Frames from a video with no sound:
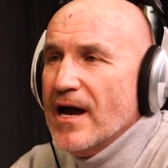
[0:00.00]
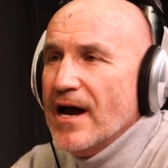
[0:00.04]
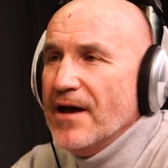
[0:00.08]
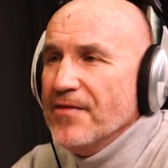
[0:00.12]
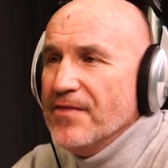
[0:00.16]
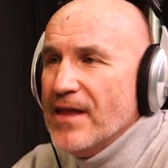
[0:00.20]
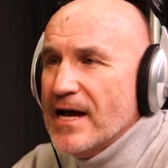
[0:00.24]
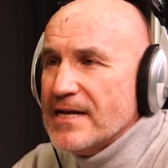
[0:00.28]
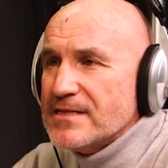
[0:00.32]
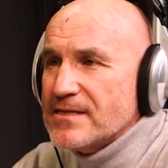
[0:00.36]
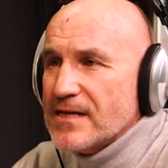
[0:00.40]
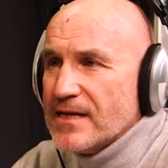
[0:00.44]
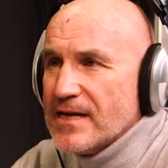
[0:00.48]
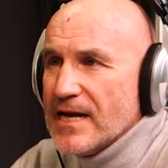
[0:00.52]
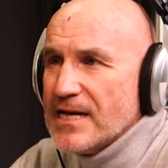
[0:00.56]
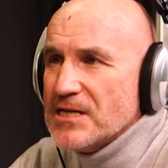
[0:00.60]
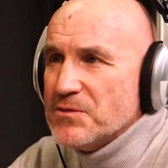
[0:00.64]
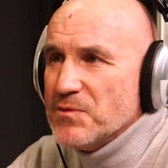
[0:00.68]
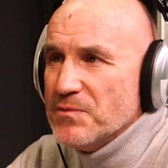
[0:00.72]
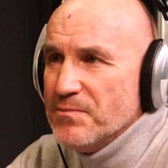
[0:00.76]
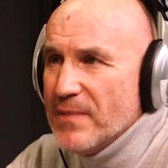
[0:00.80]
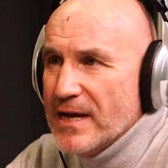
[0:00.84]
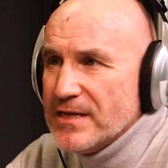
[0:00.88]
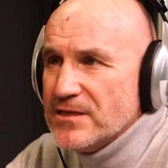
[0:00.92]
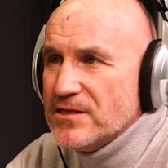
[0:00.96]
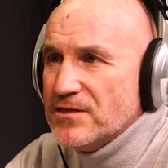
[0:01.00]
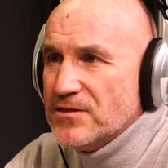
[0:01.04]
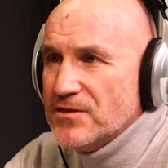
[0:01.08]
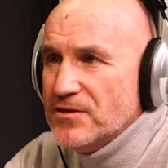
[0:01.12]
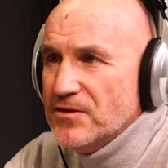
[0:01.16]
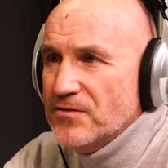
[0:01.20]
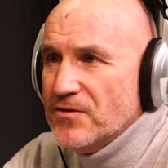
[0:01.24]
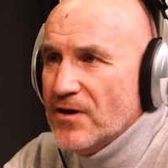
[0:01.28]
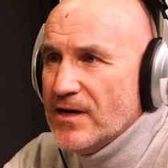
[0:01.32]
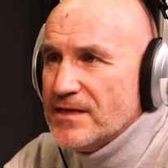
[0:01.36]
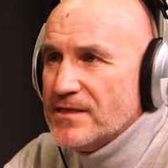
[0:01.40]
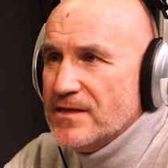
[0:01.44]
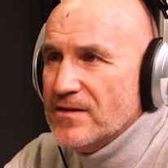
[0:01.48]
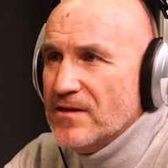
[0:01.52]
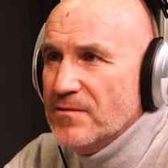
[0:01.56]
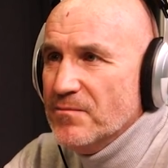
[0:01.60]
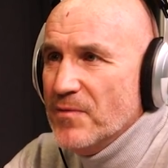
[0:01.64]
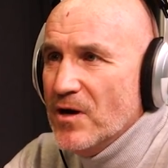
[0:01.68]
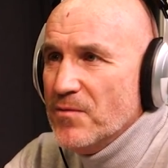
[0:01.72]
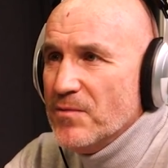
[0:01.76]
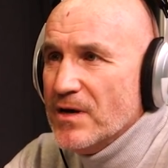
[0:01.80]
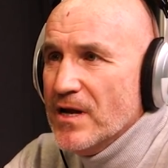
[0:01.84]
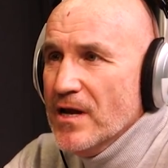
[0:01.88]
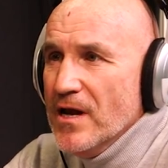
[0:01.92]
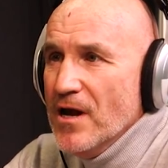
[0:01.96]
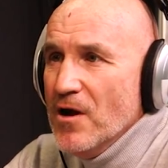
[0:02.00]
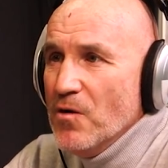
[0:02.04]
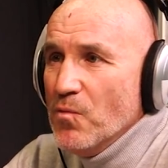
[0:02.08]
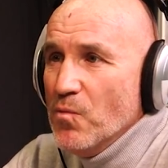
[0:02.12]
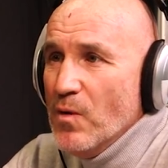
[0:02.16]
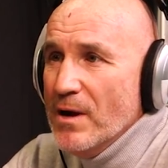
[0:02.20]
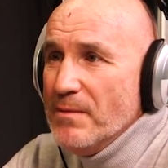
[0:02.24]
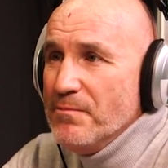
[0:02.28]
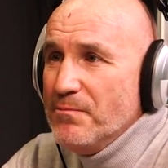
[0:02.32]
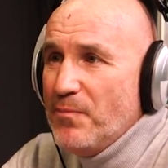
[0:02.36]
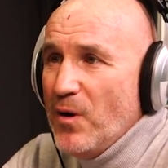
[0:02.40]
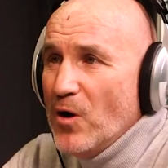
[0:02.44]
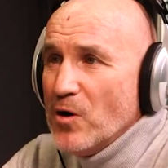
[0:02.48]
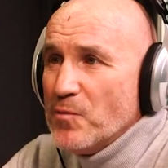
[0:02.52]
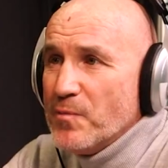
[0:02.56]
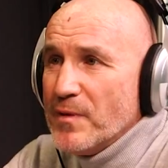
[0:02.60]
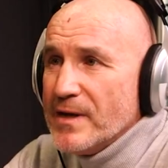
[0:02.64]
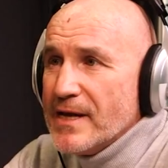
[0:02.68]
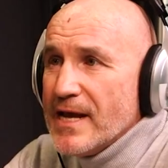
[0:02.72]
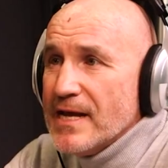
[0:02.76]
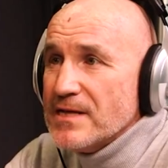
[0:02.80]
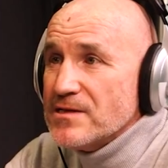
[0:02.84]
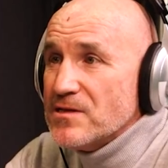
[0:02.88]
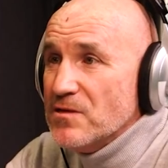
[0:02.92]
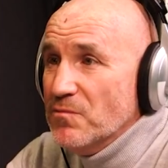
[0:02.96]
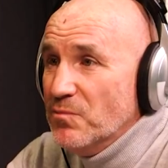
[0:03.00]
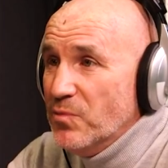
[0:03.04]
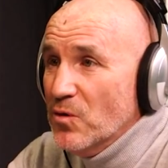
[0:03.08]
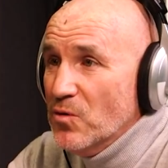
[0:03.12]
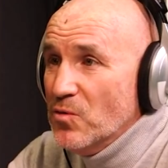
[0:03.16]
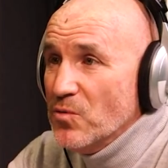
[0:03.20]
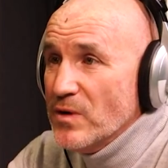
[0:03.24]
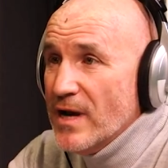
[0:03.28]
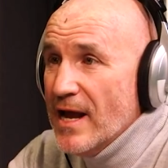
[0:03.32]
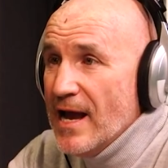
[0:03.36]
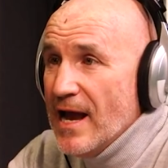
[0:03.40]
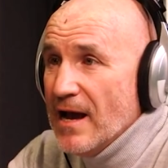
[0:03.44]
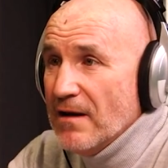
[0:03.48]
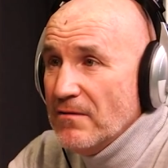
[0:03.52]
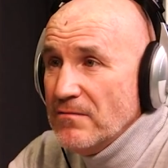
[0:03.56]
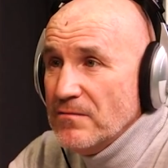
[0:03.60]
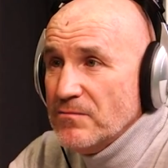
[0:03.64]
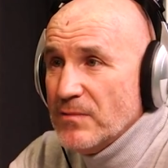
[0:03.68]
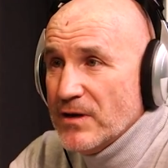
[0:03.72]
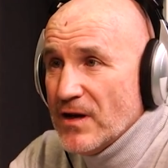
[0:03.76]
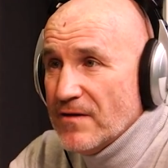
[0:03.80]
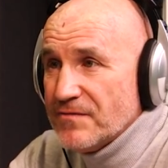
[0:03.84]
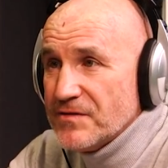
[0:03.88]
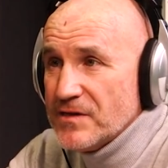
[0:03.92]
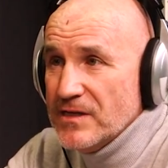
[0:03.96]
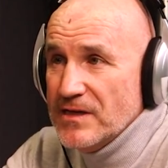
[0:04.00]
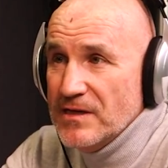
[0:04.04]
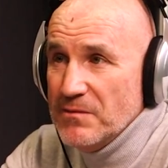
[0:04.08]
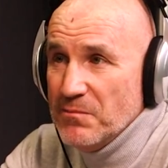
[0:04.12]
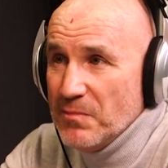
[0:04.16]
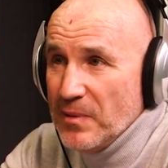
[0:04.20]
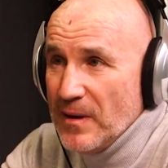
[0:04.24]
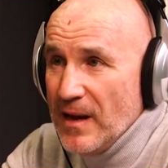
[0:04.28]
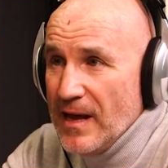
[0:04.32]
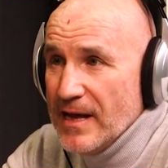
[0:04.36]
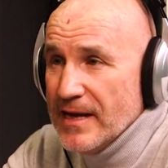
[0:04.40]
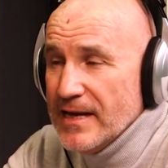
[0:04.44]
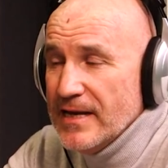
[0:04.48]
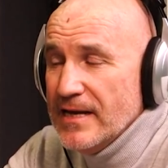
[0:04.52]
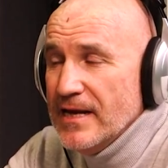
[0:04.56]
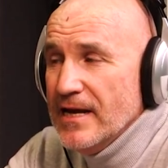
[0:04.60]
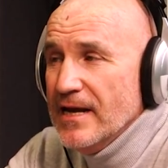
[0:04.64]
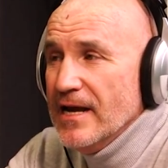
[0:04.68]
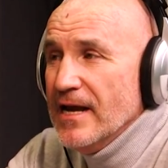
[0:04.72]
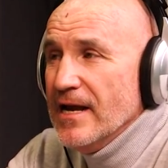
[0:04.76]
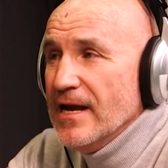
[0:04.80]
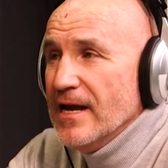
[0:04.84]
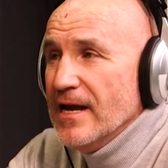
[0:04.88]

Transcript: And that's the case with Manchester United at the moment. When Pogba gets the ball now, when I've seen him play,